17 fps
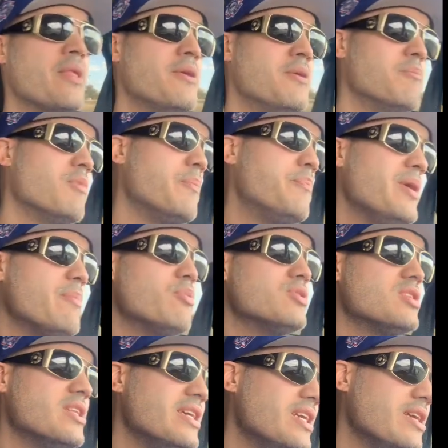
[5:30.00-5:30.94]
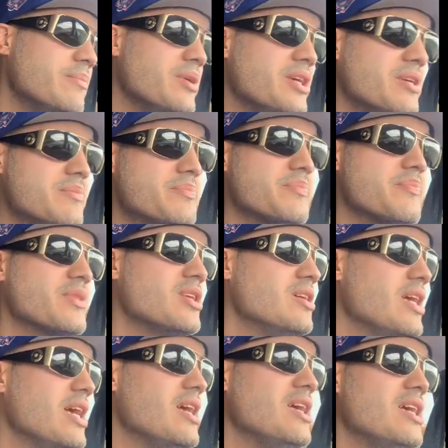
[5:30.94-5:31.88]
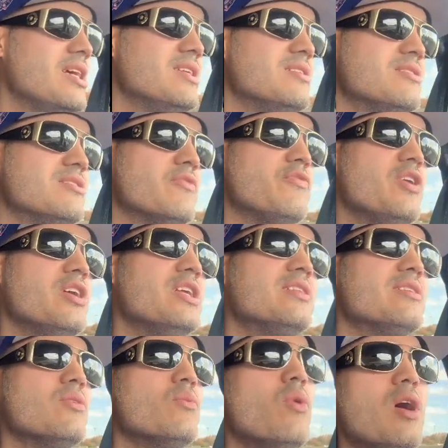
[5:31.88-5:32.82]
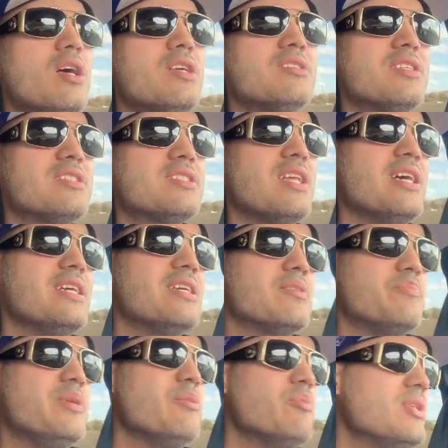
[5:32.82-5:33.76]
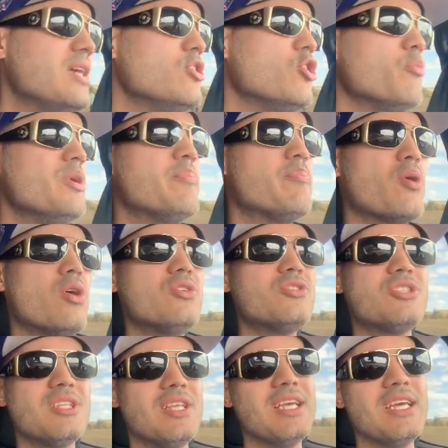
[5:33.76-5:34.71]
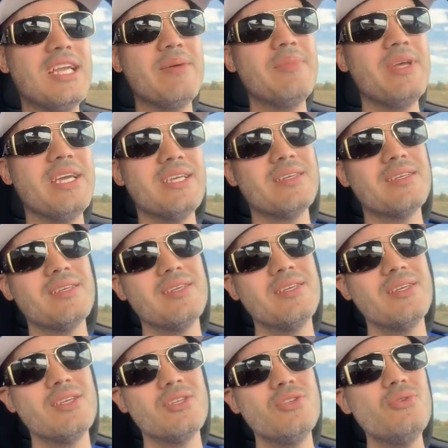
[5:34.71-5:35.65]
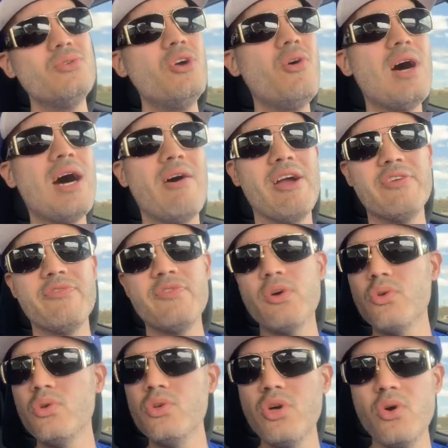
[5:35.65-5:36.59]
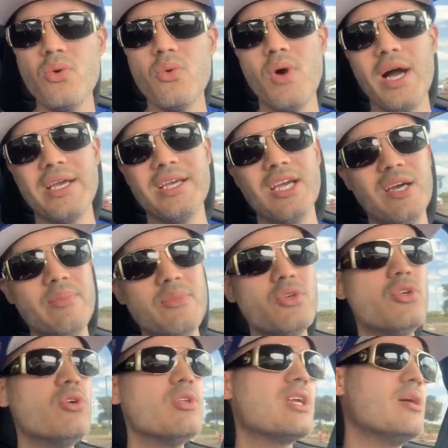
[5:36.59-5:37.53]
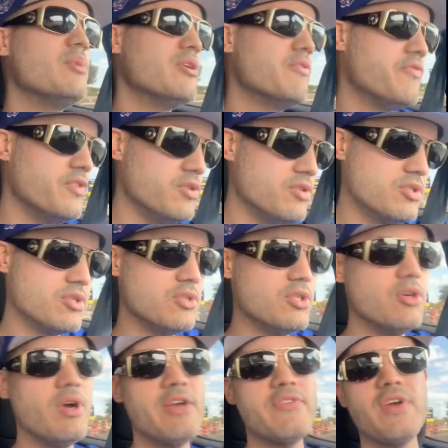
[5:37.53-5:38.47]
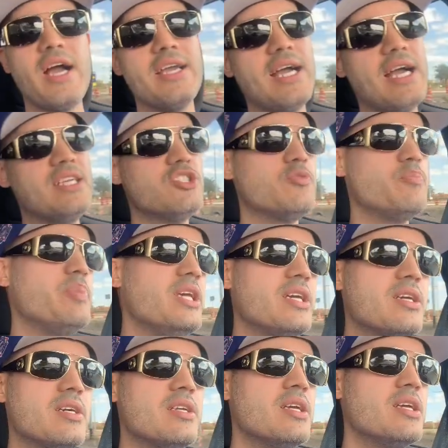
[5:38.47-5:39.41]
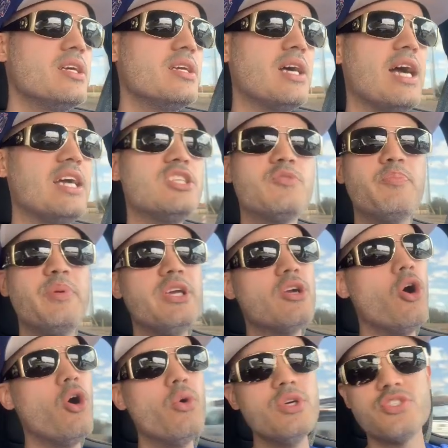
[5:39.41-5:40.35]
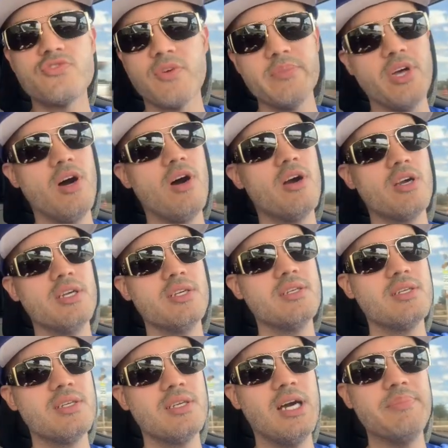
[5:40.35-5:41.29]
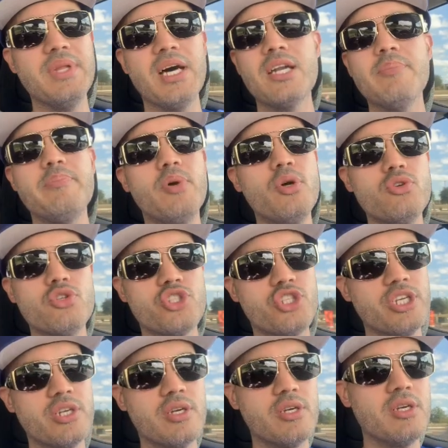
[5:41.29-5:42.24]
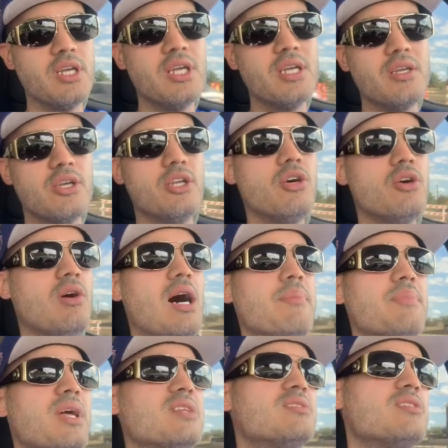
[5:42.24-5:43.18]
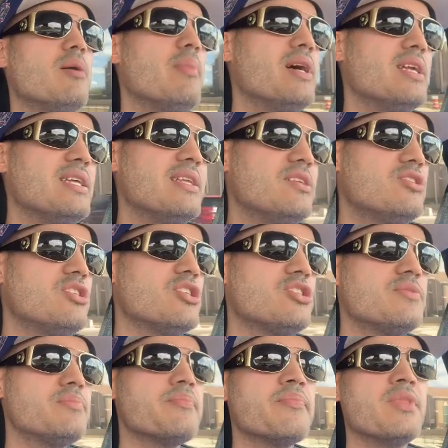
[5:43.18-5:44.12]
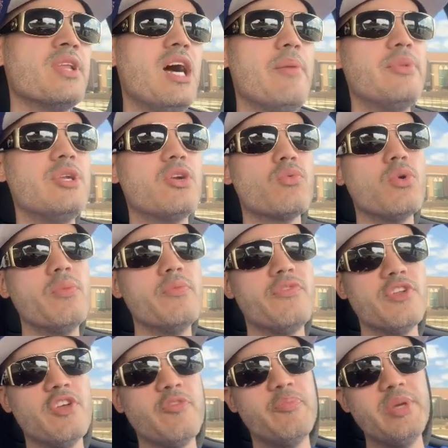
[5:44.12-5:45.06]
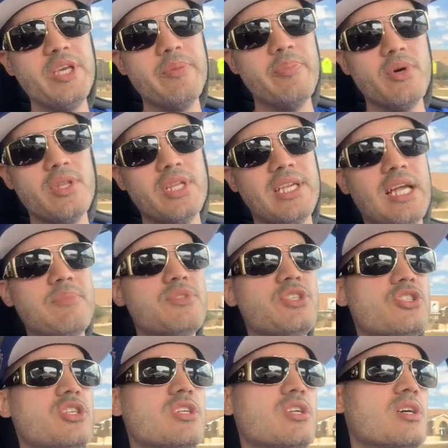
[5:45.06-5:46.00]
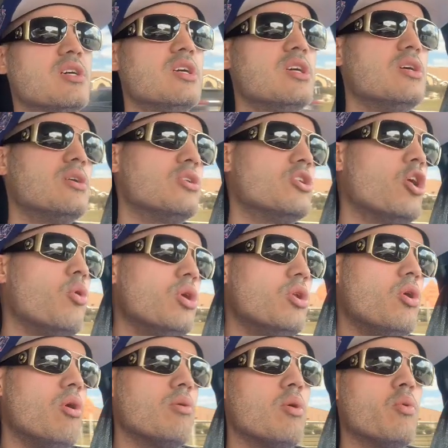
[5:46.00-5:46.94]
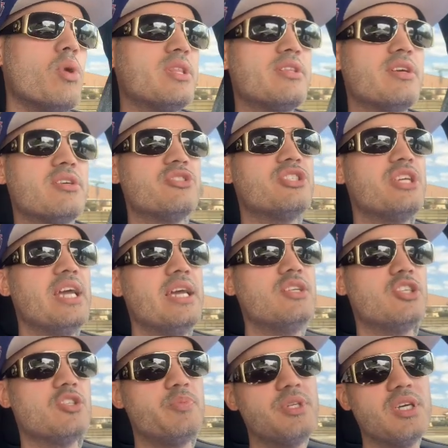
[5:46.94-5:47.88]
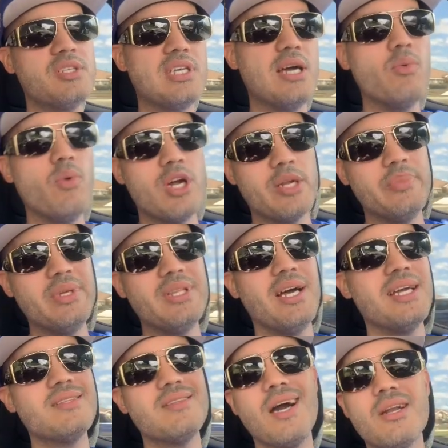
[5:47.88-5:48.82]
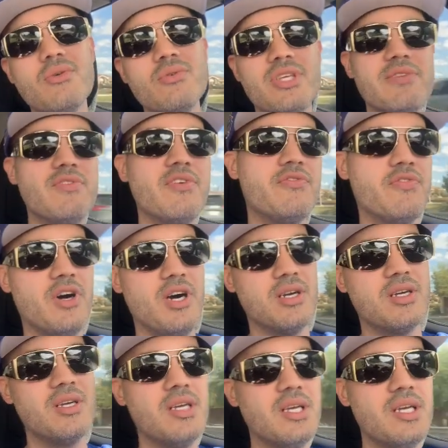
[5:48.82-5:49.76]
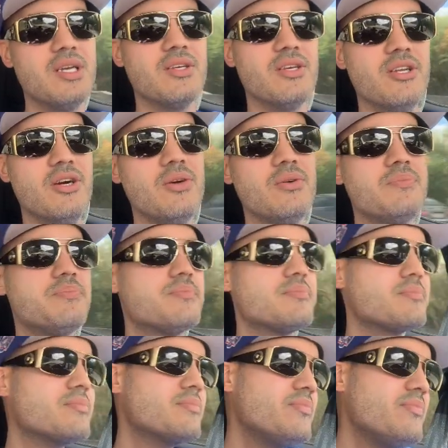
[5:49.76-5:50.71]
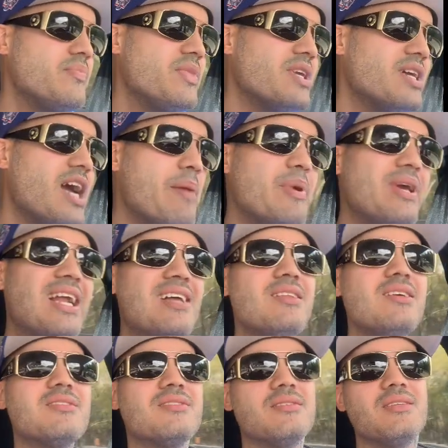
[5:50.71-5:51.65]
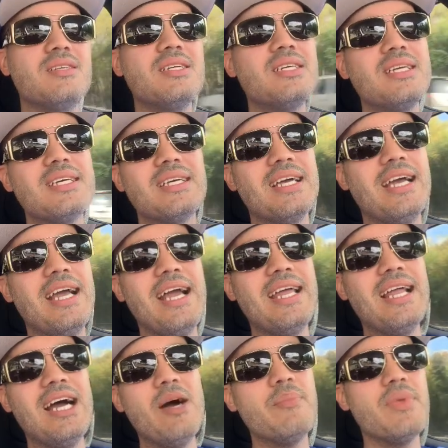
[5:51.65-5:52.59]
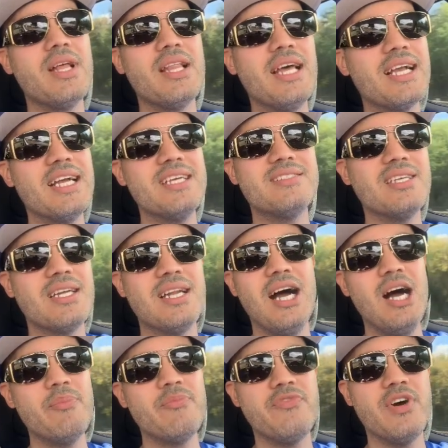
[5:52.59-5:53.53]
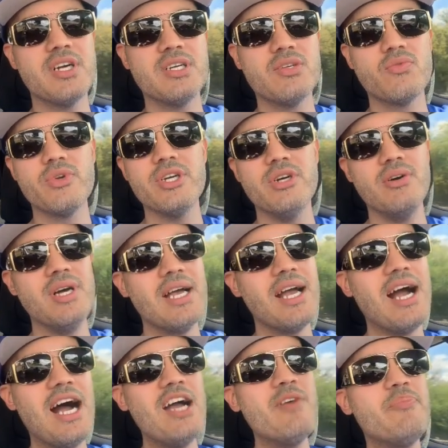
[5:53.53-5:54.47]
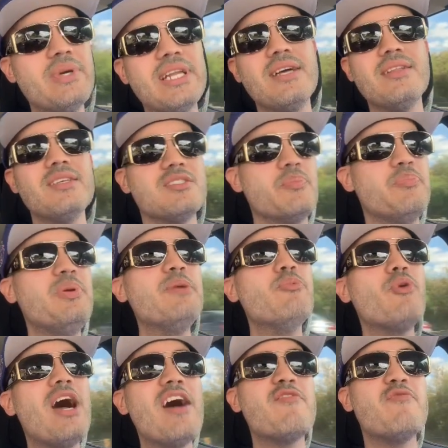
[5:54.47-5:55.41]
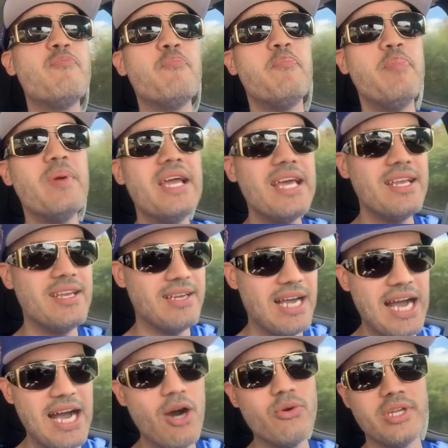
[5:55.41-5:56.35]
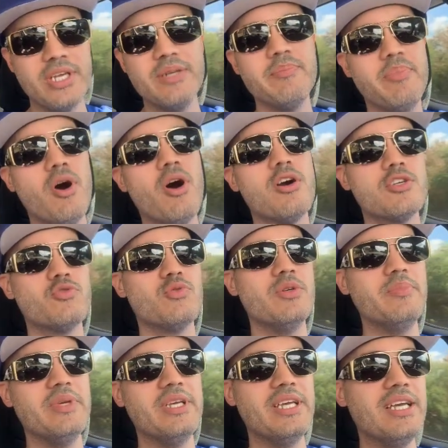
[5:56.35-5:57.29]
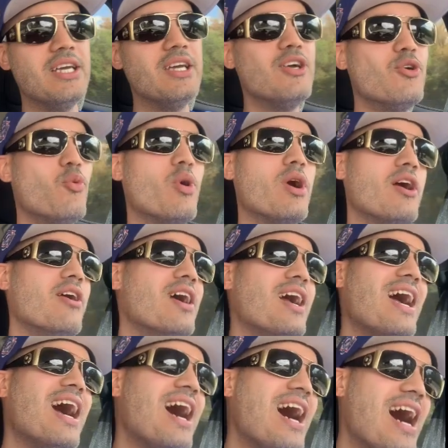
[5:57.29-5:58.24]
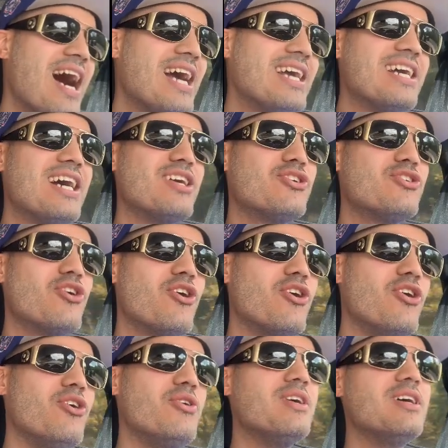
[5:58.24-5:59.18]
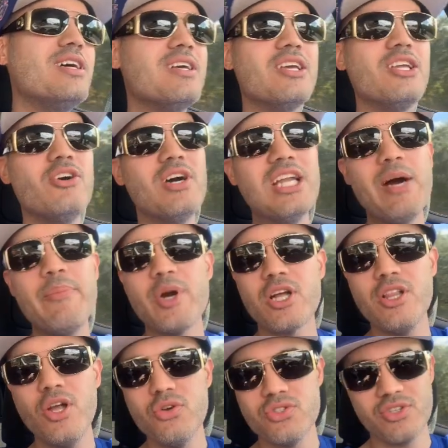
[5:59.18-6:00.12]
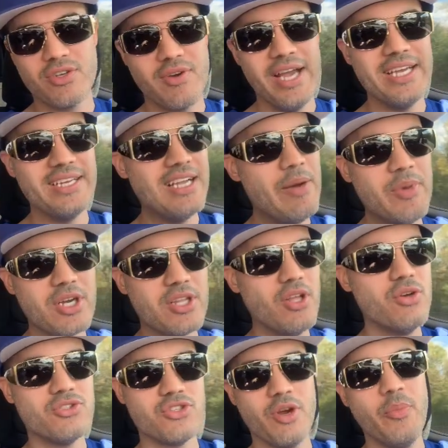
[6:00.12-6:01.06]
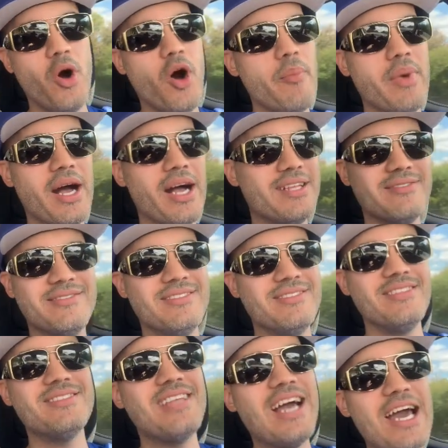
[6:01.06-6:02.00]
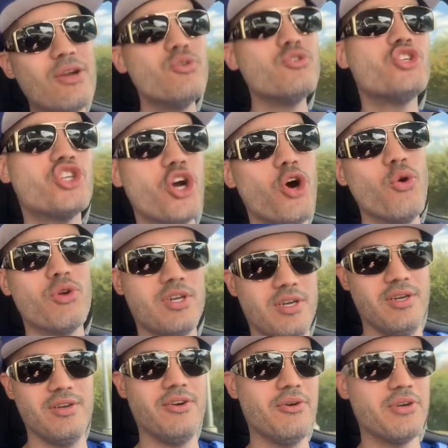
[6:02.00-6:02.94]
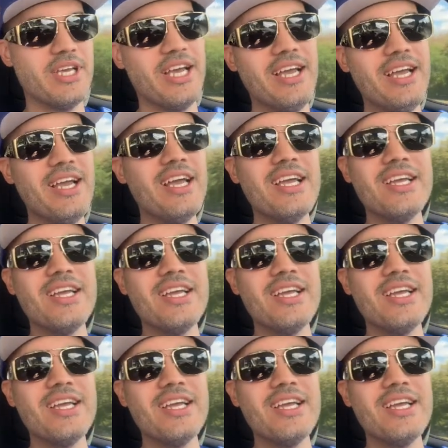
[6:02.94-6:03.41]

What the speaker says: But people deleted me. And the funny thing was, it's like people that know me personally. And I'm like, you know how I feel. You know who I am. You know that I'm unfiltered. You know I speak always from the heart. I'm not a bullshitter. You know, I'm not somebody that just, I'm in a room full of people and I'm just going to go along with what they're saying just because I want to be liked. I don't give a fuck. You know, I mean, I'm, like I said, I'm fucking real. People have been out in bars with me where I got a girl, you know, and I'm a closer, right? I don't choke. Okay.